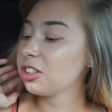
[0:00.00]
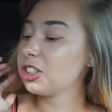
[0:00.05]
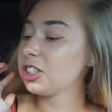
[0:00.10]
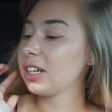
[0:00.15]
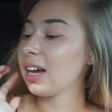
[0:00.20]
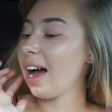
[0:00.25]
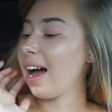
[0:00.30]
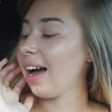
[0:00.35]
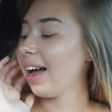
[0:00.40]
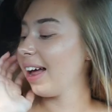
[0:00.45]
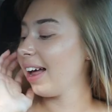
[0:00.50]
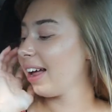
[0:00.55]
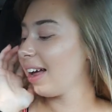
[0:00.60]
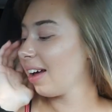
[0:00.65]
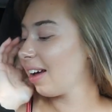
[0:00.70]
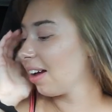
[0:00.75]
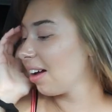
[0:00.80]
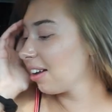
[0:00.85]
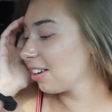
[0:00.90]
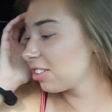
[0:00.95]
She got,
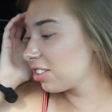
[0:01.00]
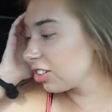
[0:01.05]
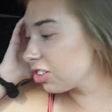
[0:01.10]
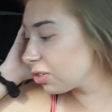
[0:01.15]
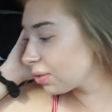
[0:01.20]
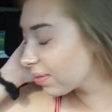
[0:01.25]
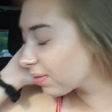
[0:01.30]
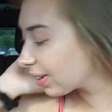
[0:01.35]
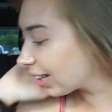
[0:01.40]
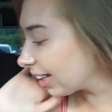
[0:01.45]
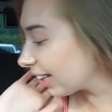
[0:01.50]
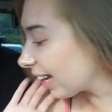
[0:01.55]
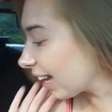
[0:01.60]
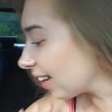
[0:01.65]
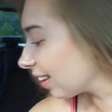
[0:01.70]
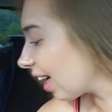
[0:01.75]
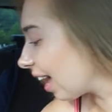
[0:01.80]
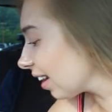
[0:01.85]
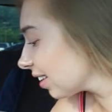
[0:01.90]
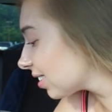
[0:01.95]
did you really
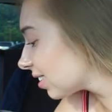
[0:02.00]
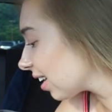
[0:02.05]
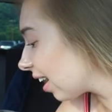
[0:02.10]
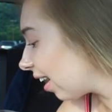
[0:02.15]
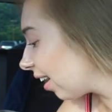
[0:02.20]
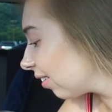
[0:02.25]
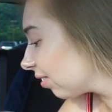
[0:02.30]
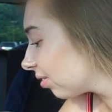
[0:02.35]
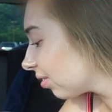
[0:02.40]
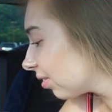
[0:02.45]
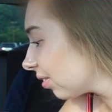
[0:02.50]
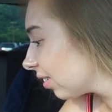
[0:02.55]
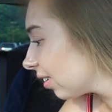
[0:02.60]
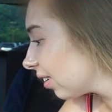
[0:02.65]
get a lot of stuff?